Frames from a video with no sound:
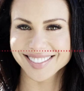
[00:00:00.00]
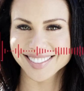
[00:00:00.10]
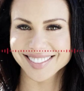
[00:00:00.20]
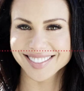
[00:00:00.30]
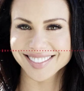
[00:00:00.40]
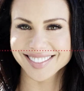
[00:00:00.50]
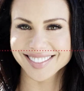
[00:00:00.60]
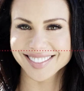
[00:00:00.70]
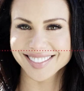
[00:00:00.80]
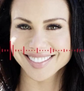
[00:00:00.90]

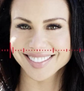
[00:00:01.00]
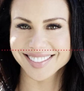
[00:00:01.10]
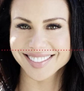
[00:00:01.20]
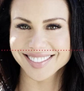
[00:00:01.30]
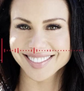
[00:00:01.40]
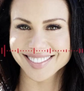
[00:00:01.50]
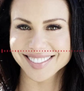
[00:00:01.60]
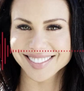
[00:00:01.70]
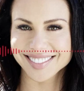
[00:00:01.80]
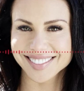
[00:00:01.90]
proteins that were
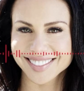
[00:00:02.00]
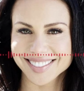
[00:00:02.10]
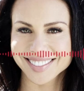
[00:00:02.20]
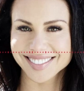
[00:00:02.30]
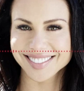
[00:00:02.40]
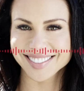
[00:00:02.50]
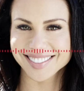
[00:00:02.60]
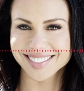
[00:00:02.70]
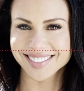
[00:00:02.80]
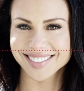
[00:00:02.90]
living, were not
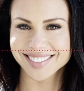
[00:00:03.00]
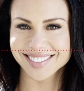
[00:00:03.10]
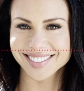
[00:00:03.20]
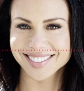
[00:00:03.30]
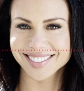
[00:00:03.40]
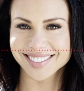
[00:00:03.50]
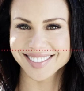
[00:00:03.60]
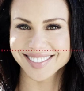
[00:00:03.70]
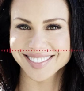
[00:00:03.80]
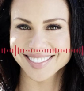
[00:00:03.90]
plants.
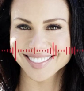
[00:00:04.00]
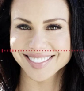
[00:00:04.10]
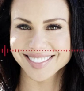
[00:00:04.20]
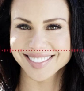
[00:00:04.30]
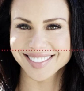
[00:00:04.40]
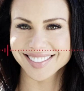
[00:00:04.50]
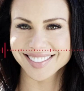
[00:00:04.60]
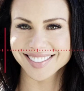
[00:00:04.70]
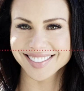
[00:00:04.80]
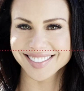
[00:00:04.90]
You know, either
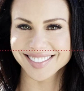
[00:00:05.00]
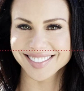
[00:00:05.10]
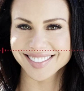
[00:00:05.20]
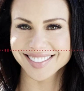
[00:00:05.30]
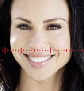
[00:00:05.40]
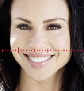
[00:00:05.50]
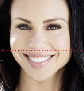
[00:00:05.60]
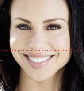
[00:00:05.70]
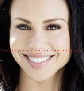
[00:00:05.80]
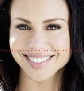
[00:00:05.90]
fish,
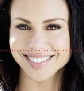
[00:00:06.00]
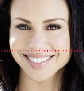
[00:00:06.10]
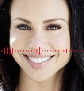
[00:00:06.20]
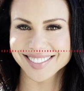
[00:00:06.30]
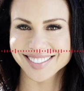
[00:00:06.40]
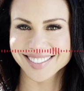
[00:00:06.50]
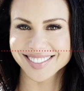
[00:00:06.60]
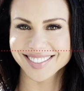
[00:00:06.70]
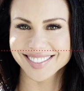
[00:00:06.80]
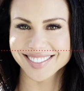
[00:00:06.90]
chicken, we don't
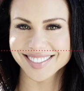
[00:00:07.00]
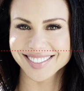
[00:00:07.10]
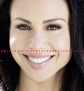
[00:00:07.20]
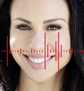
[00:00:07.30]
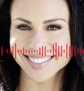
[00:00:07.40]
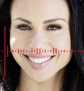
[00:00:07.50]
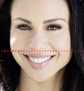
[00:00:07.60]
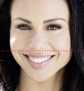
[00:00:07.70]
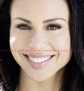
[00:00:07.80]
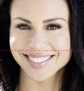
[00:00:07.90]
know,
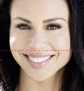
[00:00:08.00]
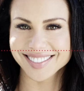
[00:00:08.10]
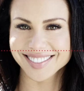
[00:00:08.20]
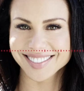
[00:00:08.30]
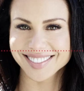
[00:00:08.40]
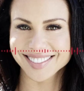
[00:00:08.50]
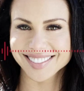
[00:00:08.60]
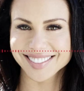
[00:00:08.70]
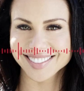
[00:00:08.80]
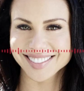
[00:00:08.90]
drugs. I mean, some
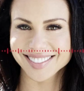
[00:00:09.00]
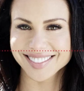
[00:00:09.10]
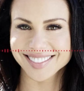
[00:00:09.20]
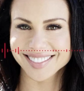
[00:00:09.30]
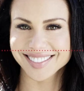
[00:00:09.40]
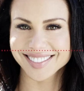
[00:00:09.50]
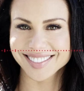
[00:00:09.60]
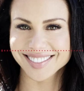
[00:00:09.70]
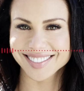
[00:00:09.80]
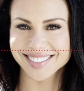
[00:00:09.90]
of those guys aren't drug
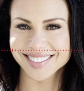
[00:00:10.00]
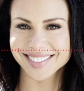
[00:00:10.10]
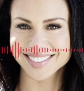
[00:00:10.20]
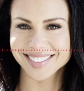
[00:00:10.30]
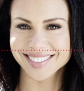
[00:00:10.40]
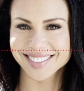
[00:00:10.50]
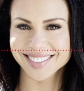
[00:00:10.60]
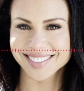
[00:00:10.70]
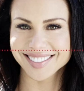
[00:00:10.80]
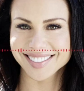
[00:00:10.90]
free. Okay, yeah, you can eat
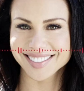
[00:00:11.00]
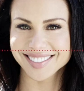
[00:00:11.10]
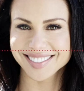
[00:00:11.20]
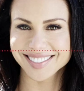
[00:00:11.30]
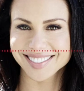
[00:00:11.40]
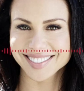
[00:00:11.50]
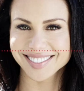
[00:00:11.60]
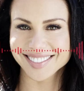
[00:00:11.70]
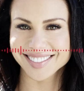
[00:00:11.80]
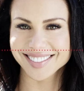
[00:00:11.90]
a bunch of plants and take a bunch
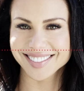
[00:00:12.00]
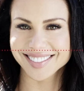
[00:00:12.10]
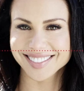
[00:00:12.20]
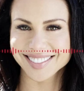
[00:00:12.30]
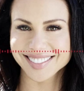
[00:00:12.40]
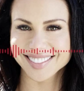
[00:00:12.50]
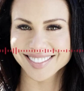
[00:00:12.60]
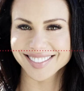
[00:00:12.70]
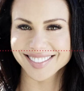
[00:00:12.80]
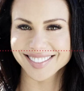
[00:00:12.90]
of drugs. Mm-hmm.
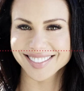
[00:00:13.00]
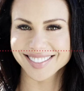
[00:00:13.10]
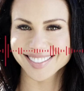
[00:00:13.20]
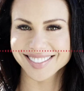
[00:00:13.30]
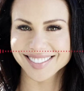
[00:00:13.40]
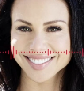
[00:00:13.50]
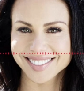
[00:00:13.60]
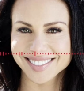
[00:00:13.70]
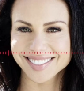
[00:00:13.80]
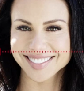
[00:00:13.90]
Okay. Most of them
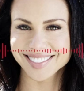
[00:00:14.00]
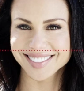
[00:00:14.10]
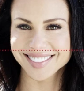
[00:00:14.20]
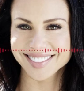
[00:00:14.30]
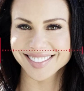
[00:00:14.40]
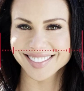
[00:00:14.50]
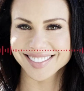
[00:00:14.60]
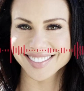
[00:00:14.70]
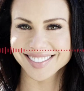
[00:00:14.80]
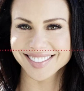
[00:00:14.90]
had the worst
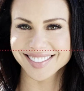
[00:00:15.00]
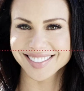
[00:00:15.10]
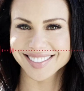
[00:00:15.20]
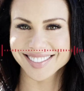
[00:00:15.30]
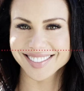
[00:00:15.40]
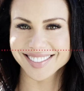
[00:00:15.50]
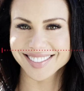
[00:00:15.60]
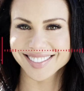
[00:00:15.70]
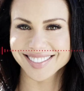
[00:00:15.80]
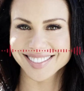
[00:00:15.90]
career, worst
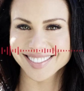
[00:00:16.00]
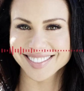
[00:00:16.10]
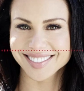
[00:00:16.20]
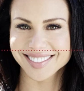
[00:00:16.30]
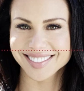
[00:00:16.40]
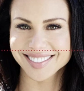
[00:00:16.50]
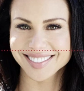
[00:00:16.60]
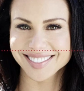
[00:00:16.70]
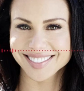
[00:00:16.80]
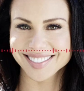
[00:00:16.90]
seasons of their life,
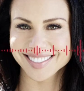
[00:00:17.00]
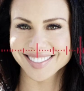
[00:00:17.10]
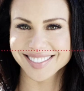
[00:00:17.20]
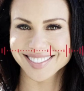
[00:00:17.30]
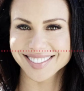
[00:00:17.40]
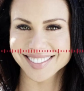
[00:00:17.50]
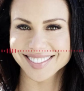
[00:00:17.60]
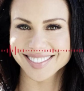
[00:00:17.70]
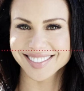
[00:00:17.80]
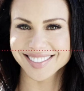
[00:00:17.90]
went on to
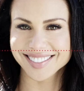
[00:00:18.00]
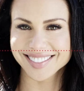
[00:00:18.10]
retire.